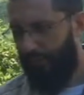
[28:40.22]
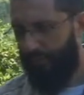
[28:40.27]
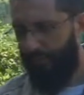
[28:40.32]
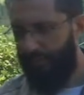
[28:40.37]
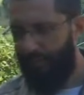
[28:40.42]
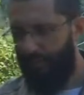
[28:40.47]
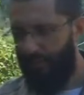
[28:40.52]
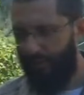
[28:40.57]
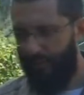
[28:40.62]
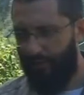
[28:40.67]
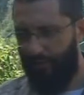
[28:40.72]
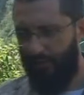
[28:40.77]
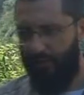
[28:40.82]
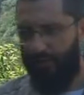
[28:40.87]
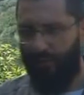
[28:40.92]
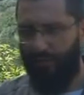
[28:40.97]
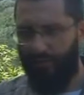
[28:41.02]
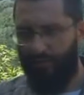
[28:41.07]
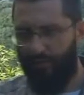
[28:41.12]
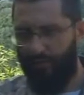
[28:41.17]
But every time I try
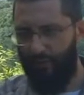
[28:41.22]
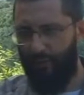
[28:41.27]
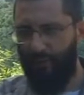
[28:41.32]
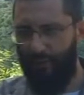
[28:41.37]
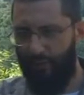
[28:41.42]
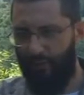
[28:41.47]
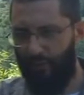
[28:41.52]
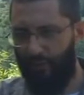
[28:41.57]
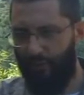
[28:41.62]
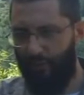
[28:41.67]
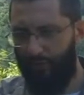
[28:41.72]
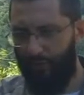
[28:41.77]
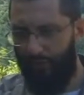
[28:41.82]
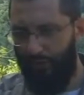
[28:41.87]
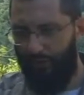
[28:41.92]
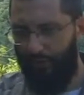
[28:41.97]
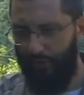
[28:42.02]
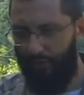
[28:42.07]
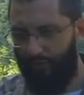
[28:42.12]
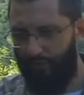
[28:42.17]
to give truth to
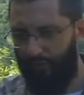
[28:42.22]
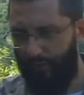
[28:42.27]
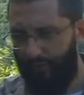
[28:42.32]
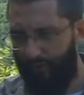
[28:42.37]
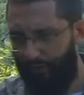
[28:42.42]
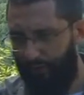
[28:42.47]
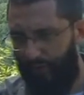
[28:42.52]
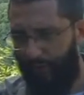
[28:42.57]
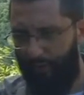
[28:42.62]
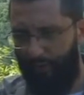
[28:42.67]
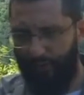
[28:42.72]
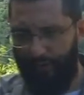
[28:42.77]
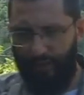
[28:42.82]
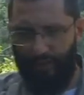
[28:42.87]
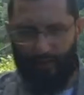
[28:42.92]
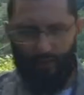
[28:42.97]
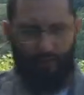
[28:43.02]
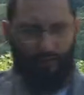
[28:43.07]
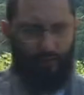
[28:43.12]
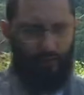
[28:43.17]
relatives, to
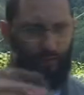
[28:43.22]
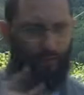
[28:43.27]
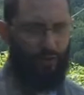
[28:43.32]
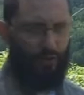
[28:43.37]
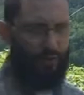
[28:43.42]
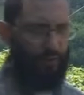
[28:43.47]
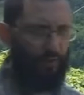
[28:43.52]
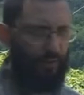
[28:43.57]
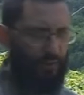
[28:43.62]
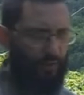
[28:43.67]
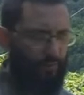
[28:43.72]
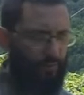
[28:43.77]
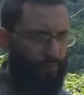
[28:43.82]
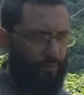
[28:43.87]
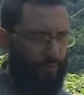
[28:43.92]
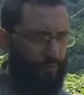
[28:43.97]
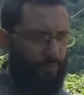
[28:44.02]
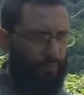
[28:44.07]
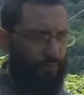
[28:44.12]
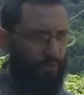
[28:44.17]
family, to lost
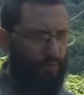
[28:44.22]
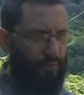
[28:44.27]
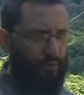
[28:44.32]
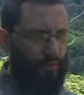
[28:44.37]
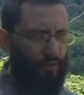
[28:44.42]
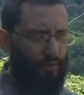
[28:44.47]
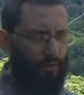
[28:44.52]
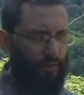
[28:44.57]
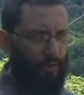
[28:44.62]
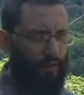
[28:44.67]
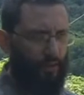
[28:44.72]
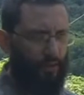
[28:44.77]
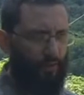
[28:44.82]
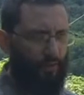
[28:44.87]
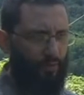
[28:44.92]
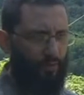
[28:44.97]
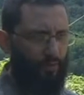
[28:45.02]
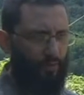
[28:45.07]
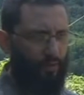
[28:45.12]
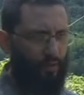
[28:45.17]
people, you
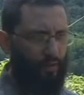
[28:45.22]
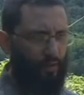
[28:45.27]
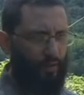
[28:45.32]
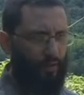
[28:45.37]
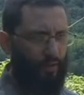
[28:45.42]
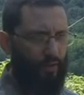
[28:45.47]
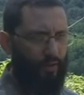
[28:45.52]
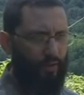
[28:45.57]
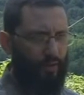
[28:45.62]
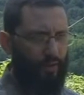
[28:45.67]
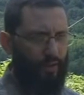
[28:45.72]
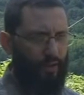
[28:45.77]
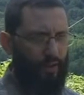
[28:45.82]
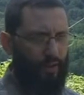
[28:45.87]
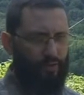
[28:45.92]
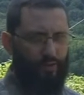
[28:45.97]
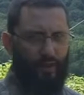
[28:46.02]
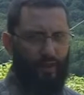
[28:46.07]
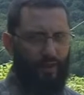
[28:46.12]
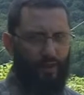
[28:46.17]
know,
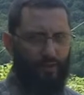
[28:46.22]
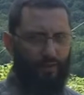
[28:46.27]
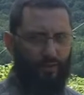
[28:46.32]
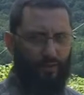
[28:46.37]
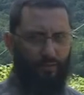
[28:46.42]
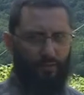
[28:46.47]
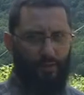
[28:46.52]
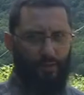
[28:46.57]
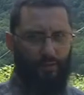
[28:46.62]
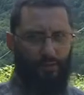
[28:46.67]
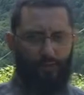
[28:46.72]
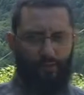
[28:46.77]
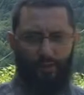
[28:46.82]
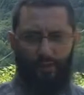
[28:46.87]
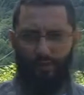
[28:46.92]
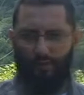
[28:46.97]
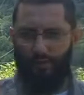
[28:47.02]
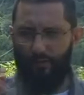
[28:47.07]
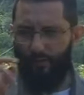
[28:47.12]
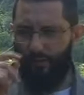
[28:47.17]
it's not easy to be
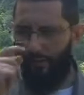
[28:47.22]
entreated.